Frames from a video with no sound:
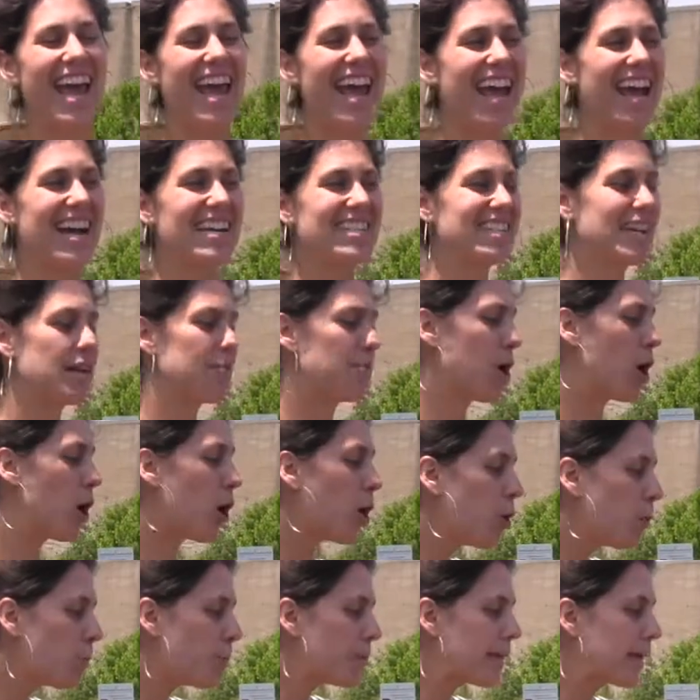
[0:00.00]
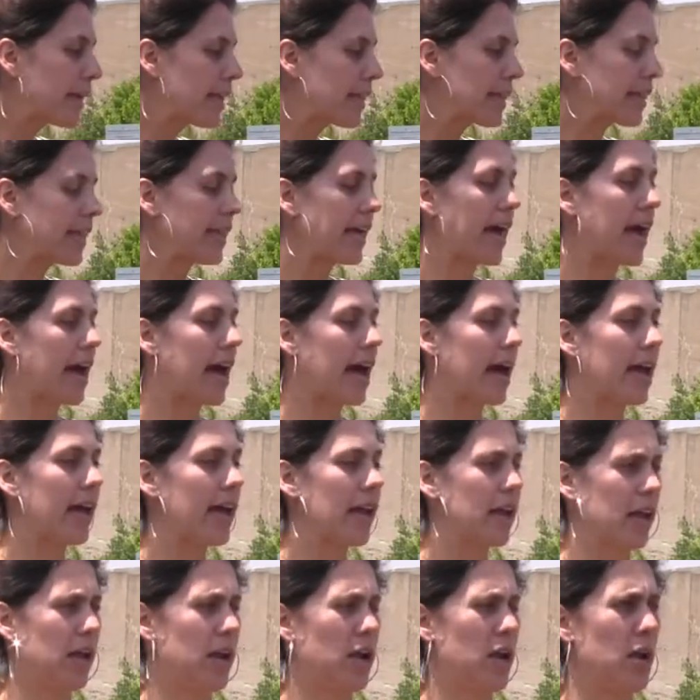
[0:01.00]
and I'm hoping
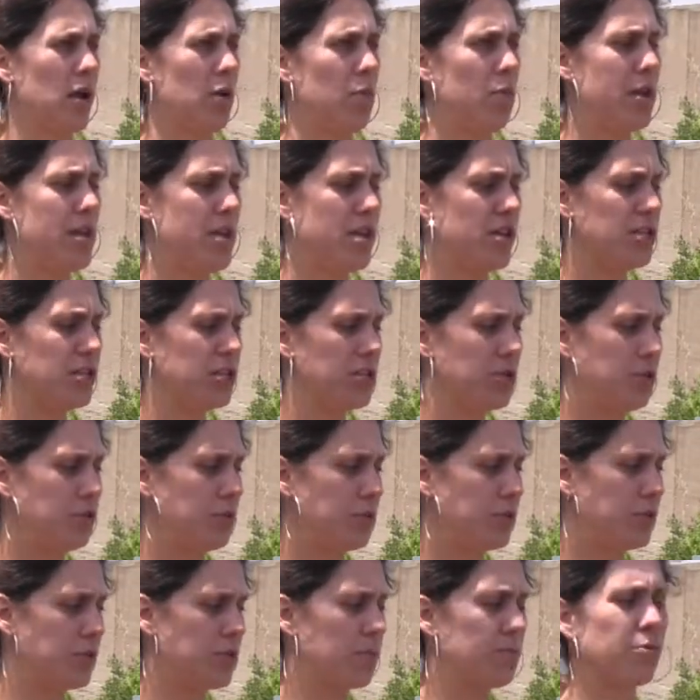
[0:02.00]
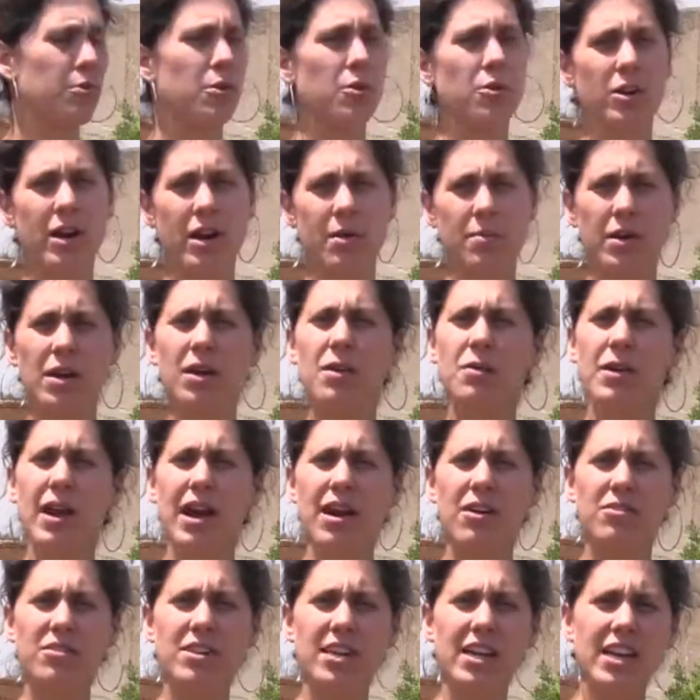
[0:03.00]
that we can do some programming
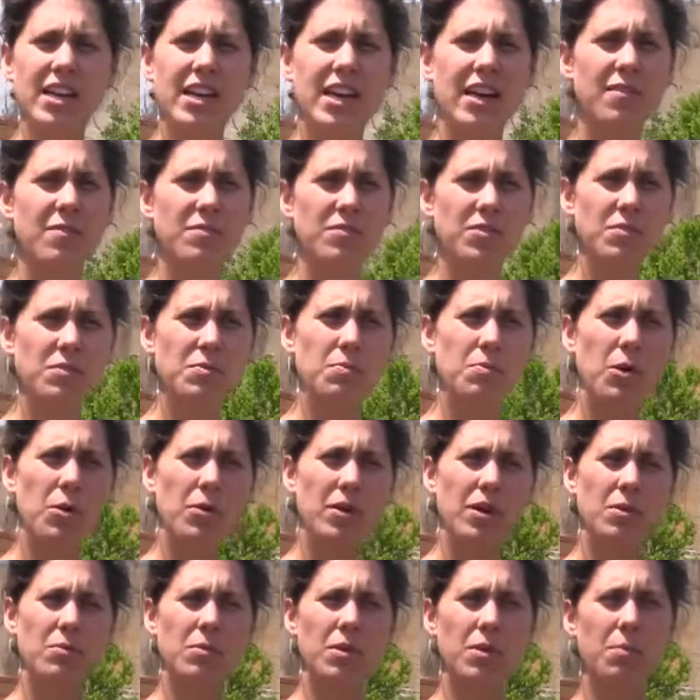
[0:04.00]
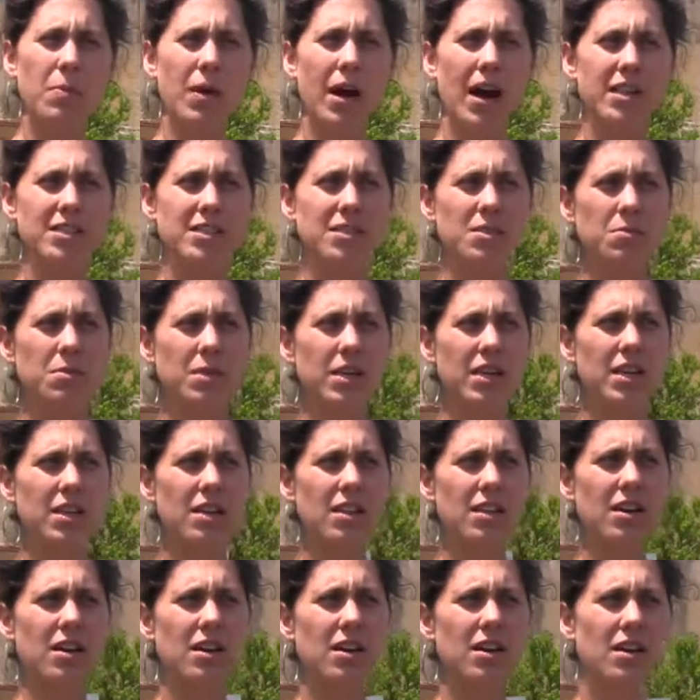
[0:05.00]
around it. I've spoken with possibly
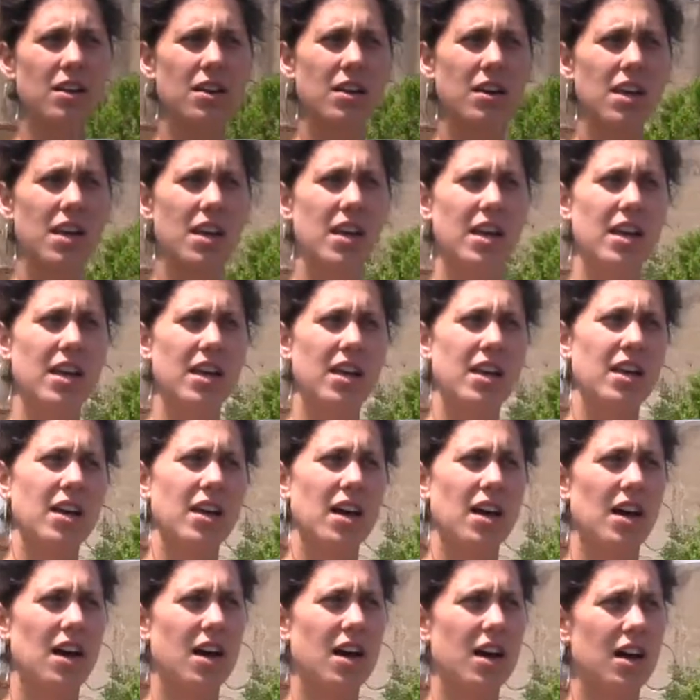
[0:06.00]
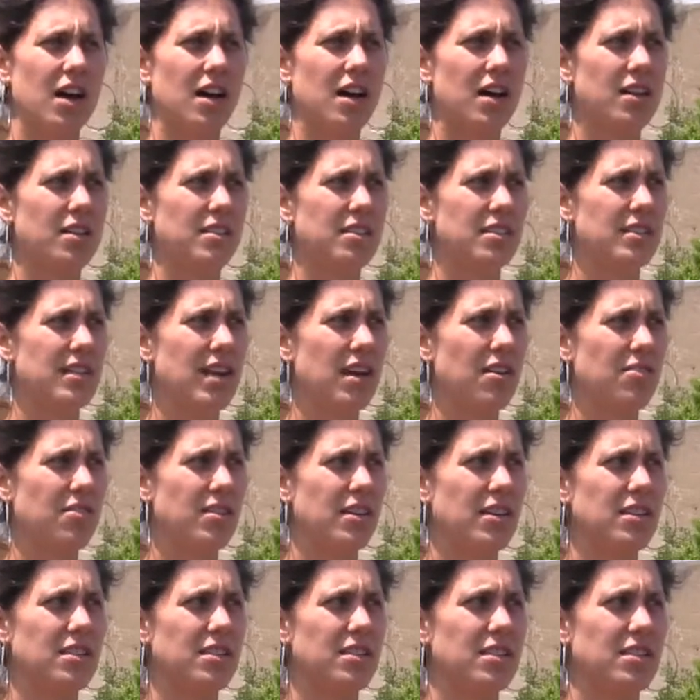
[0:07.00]
the uh,
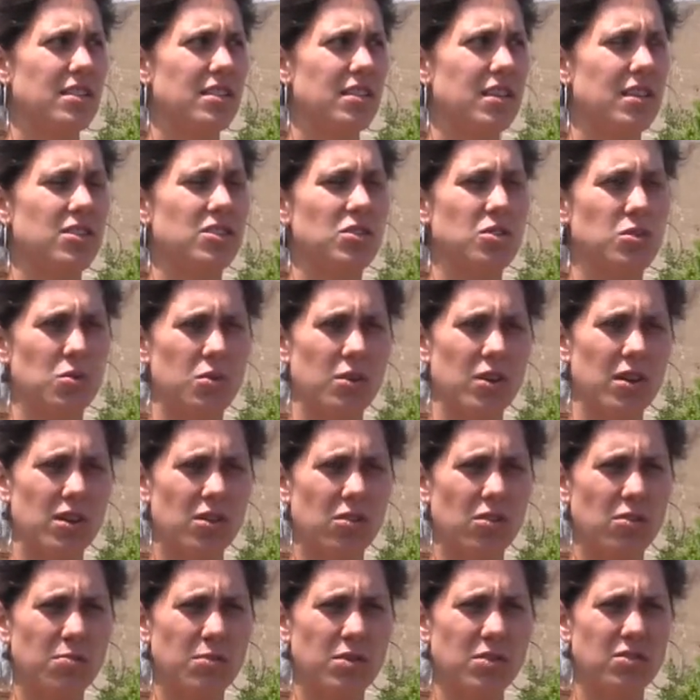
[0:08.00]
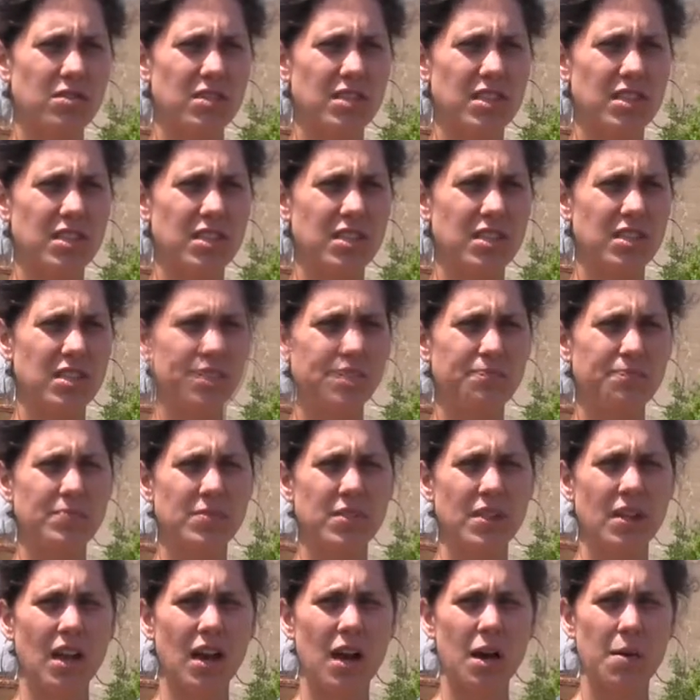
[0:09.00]
Southeast Historical Museum
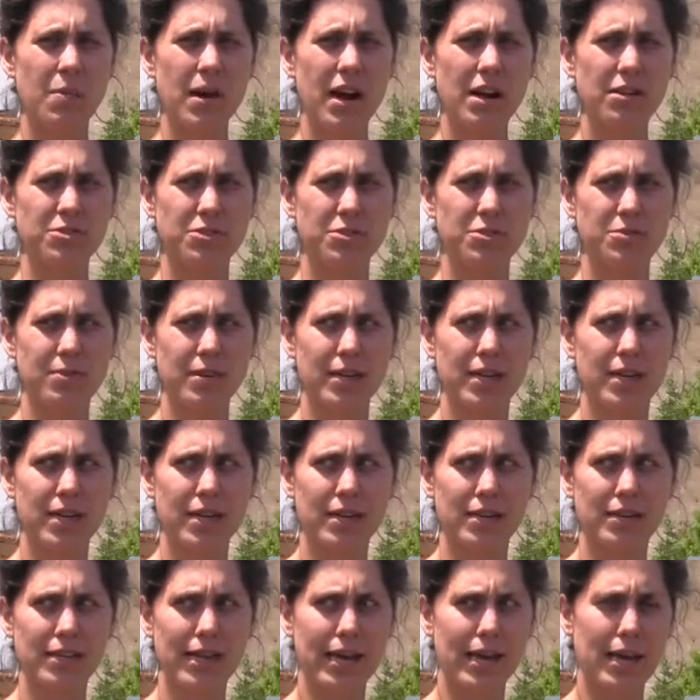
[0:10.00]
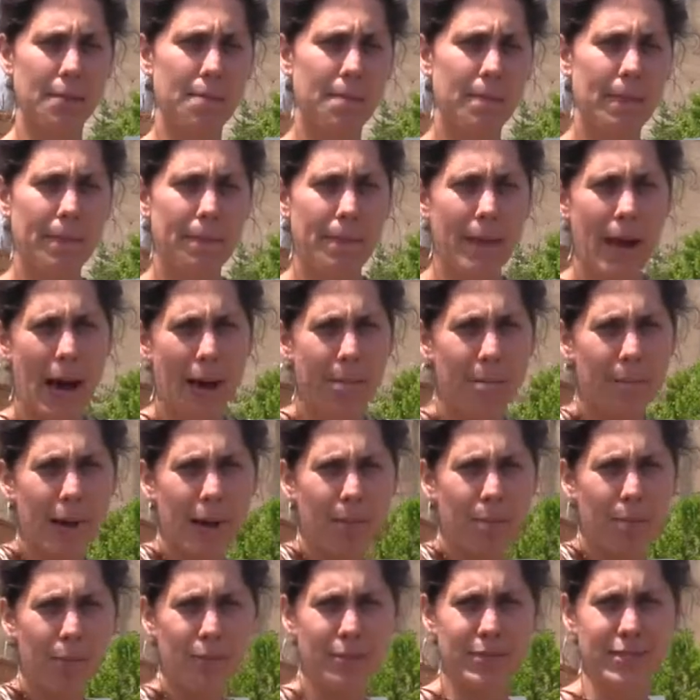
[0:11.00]
about doing like a
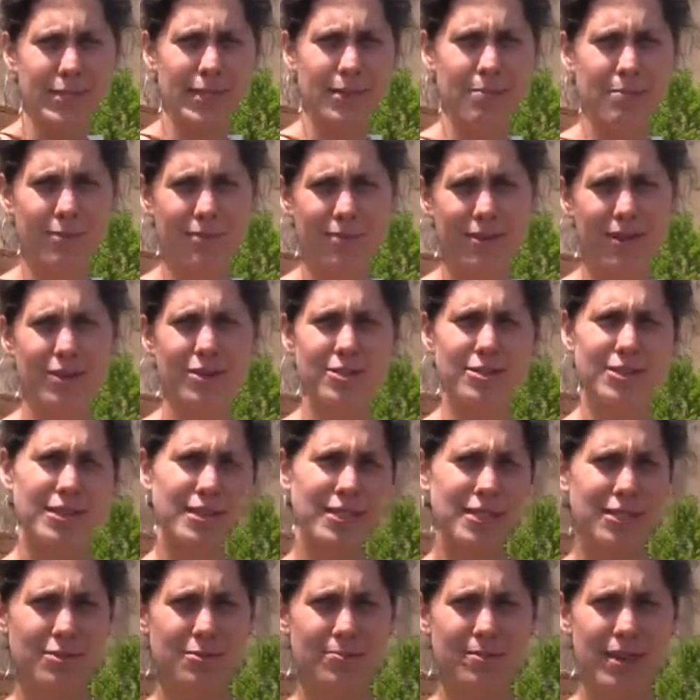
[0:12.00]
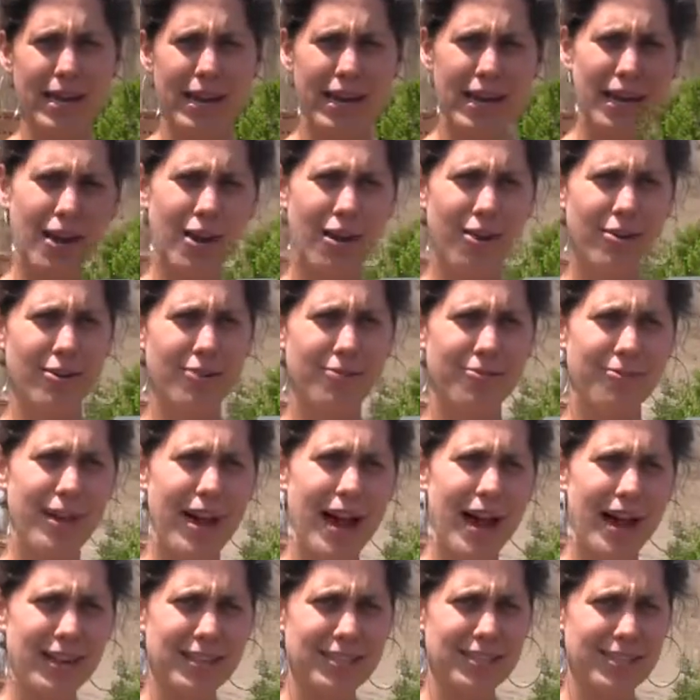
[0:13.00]
pop-up with some of their steelmaking
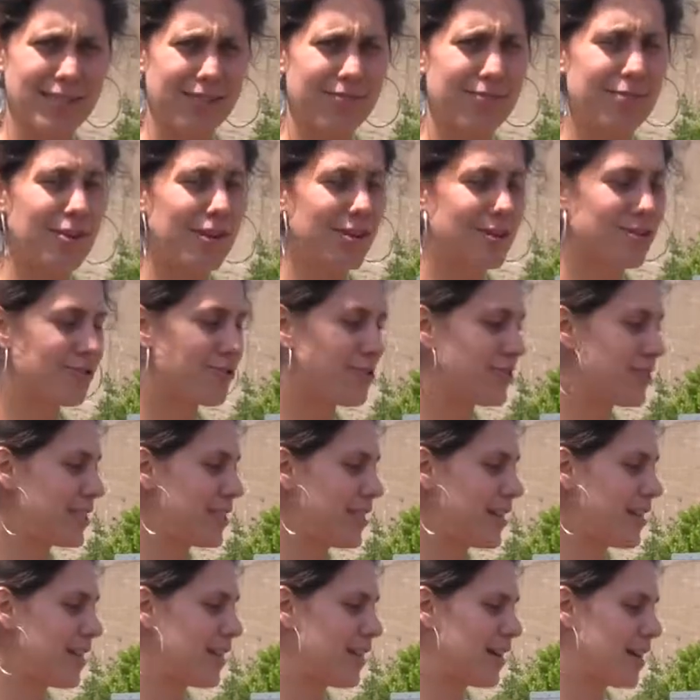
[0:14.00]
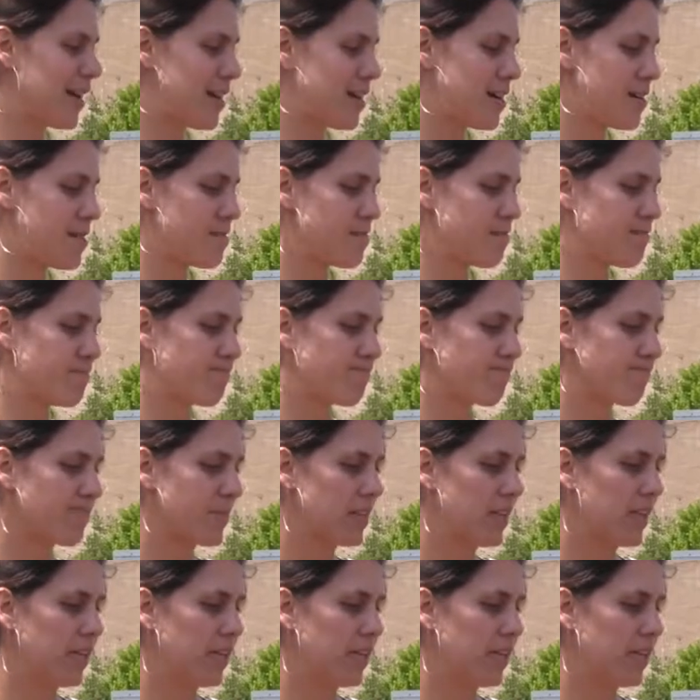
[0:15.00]
artifacts if they're interested. Um,